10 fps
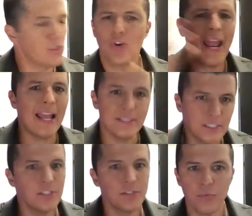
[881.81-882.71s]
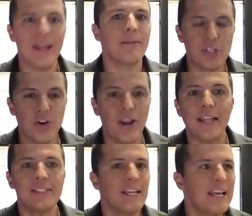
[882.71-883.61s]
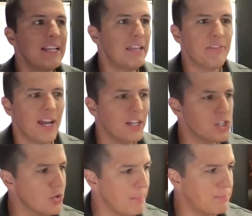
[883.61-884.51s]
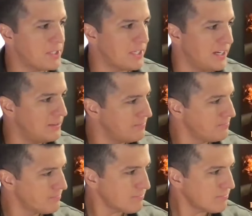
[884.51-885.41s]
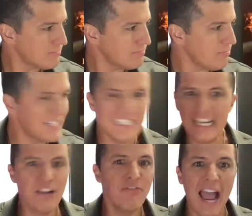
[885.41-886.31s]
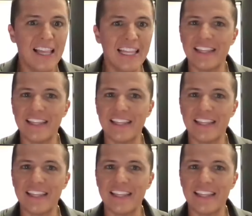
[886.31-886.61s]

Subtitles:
Trans, just randomly. Trans, they've got a trip to Deer Valley.